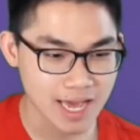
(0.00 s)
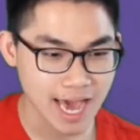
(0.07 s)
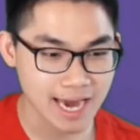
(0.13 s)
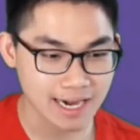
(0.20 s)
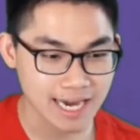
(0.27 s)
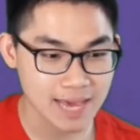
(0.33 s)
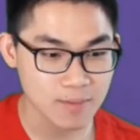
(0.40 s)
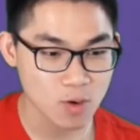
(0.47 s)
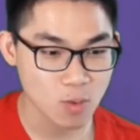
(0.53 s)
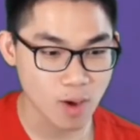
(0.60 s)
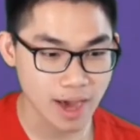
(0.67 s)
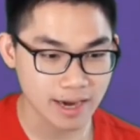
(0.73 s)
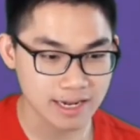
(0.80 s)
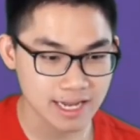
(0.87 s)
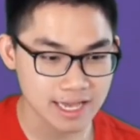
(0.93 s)
At label
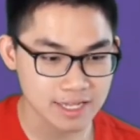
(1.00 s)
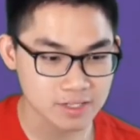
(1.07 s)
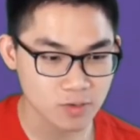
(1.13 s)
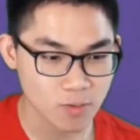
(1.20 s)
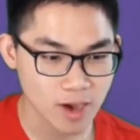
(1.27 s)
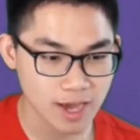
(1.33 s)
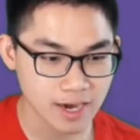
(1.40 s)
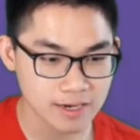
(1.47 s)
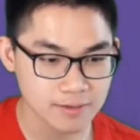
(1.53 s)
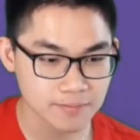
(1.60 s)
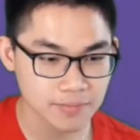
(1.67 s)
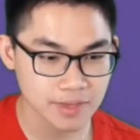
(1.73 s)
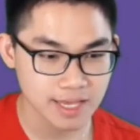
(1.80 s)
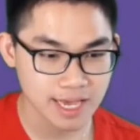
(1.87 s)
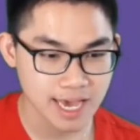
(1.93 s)
1, it is 1.
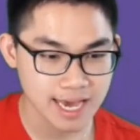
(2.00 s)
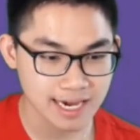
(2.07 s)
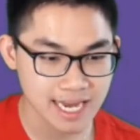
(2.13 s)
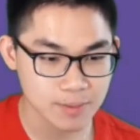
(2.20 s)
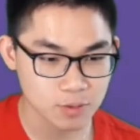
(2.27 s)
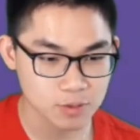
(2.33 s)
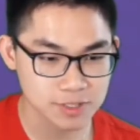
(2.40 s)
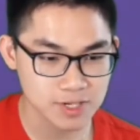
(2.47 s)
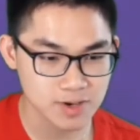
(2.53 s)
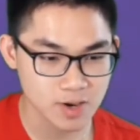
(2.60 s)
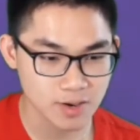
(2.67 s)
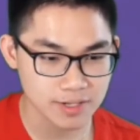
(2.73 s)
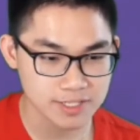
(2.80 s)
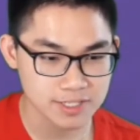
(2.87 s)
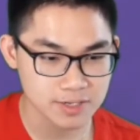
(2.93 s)
At label
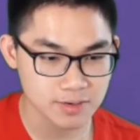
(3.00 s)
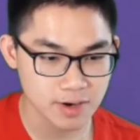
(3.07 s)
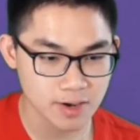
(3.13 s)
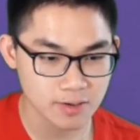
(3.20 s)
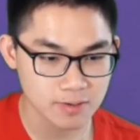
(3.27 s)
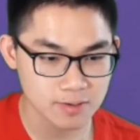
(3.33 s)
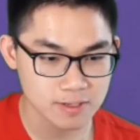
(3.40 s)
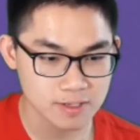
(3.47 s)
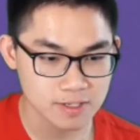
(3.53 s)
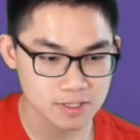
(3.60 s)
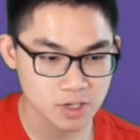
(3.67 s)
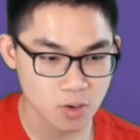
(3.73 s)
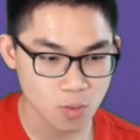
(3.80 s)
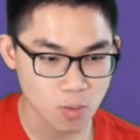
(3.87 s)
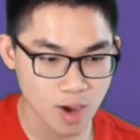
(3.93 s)
0, it's 0.
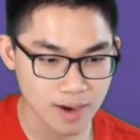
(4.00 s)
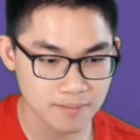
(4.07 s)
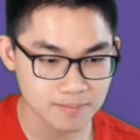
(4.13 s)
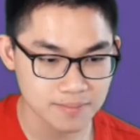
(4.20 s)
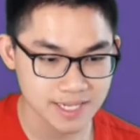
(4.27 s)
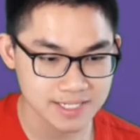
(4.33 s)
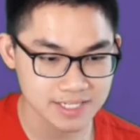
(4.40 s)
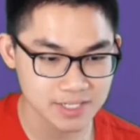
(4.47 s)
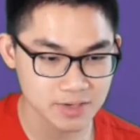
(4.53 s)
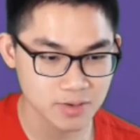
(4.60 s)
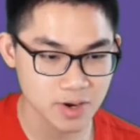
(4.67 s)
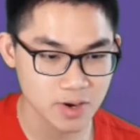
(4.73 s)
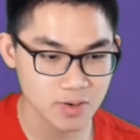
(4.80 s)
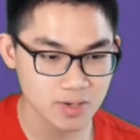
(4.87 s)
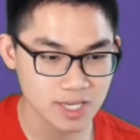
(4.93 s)
So 1 plus
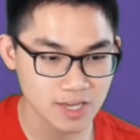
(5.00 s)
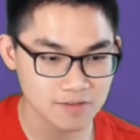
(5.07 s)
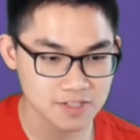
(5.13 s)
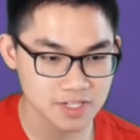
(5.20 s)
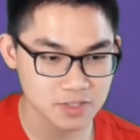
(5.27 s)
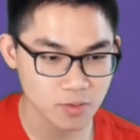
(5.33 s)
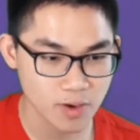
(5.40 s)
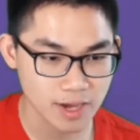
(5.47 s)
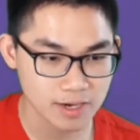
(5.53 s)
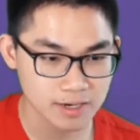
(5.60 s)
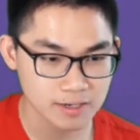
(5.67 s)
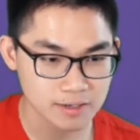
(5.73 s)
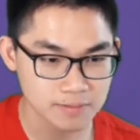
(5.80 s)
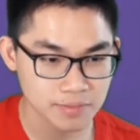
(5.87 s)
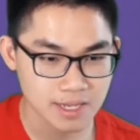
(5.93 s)
0 gives us
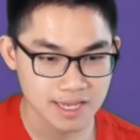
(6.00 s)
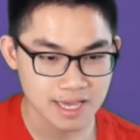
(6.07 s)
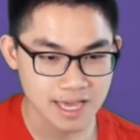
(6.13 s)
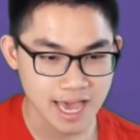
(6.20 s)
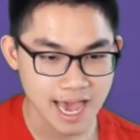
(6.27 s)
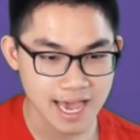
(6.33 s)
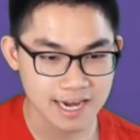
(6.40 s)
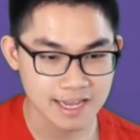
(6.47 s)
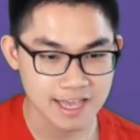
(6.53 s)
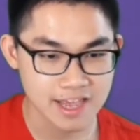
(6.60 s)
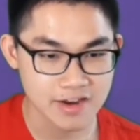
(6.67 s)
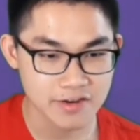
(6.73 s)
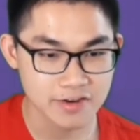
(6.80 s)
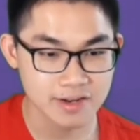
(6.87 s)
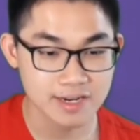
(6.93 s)
1. And
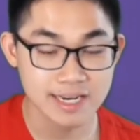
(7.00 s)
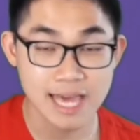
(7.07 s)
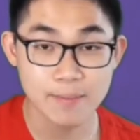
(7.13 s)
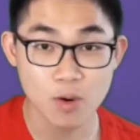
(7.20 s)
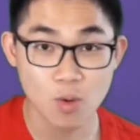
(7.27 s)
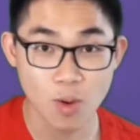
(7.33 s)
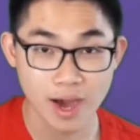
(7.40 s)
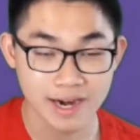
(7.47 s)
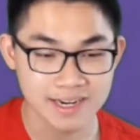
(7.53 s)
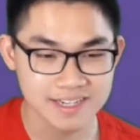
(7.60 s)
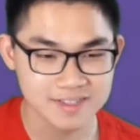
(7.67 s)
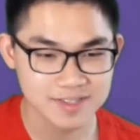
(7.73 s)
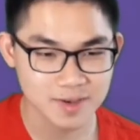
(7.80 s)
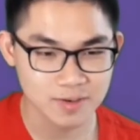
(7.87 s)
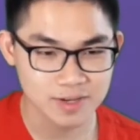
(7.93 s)
here, label 1,
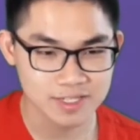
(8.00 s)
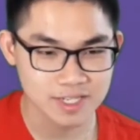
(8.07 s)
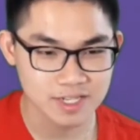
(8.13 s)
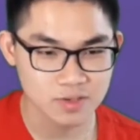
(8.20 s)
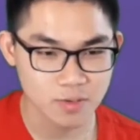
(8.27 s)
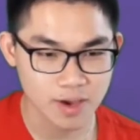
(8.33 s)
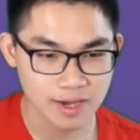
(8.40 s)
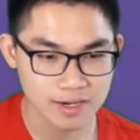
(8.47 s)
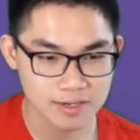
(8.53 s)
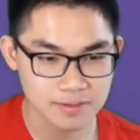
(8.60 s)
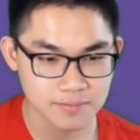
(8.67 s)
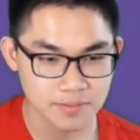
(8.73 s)
so this is 1.